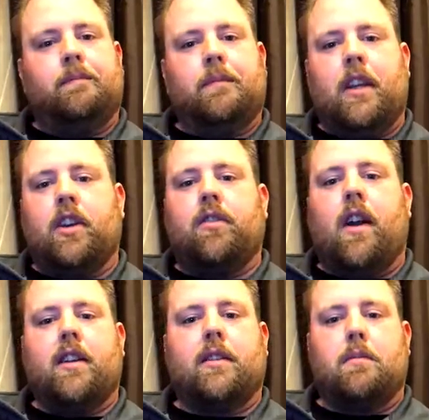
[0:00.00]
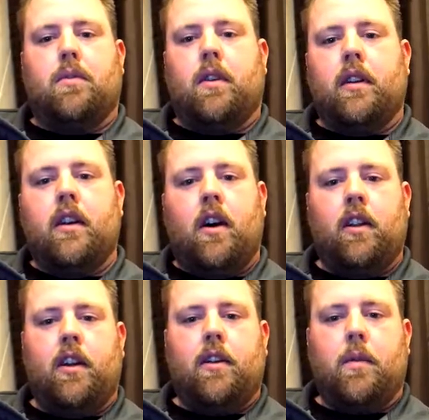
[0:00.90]
across the board, all on
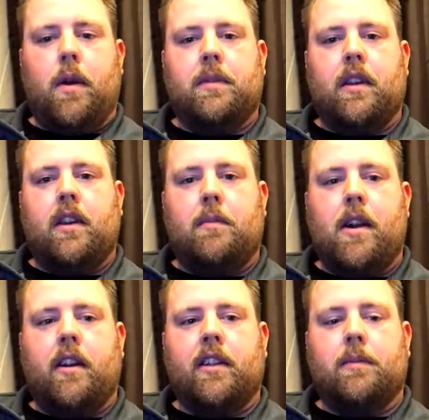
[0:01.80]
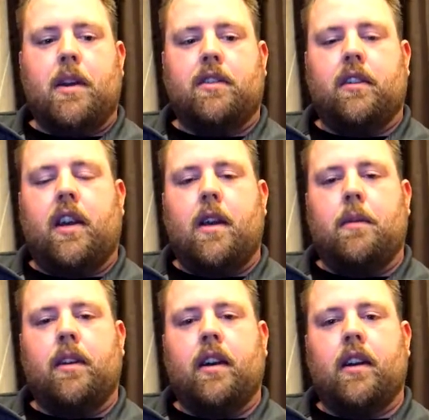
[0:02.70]
our website,
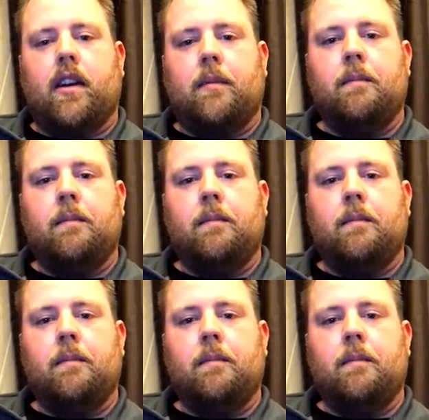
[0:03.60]
AmericanSpecialtyAmmo.com.